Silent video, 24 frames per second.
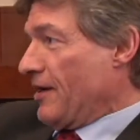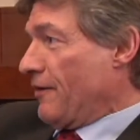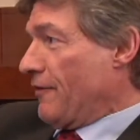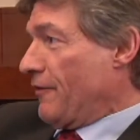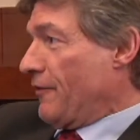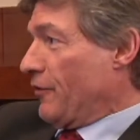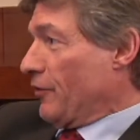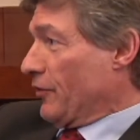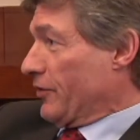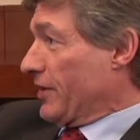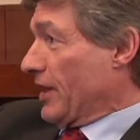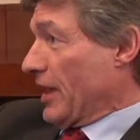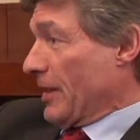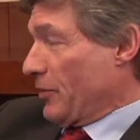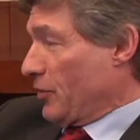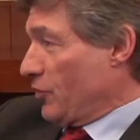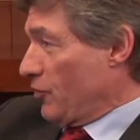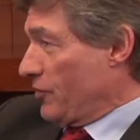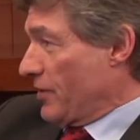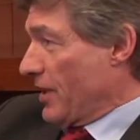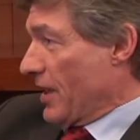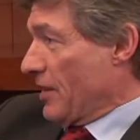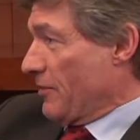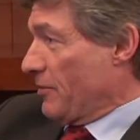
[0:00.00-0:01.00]
for type
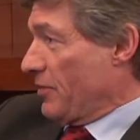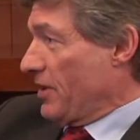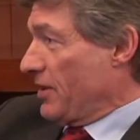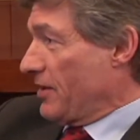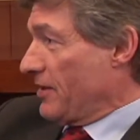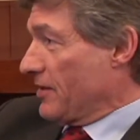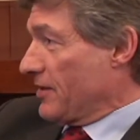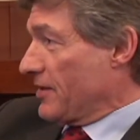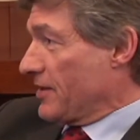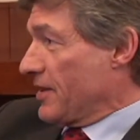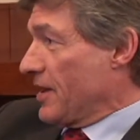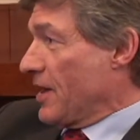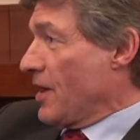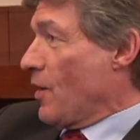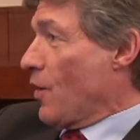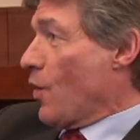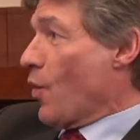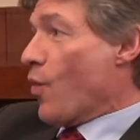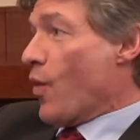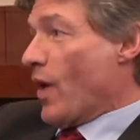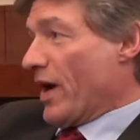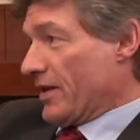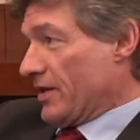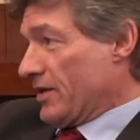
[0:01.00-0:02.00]
2 diabetes
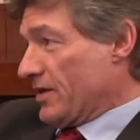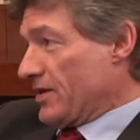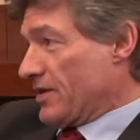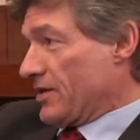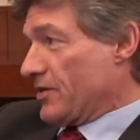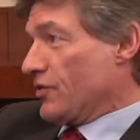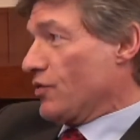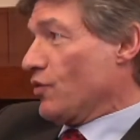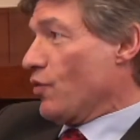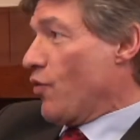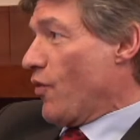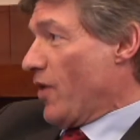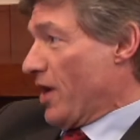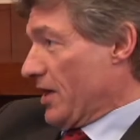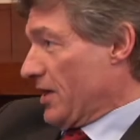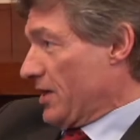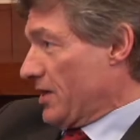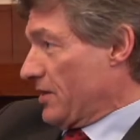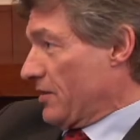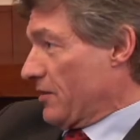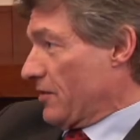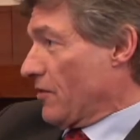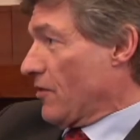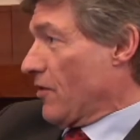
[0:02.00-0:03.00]
once the
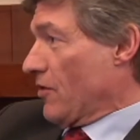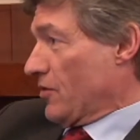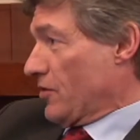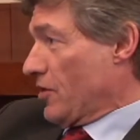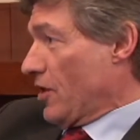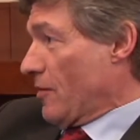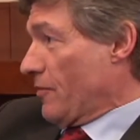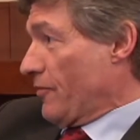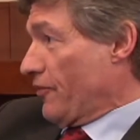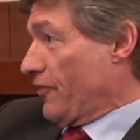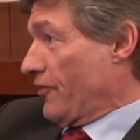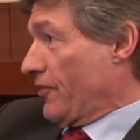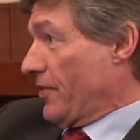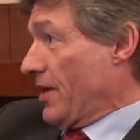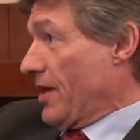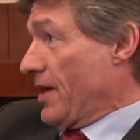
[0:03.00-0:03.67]
waist goes up.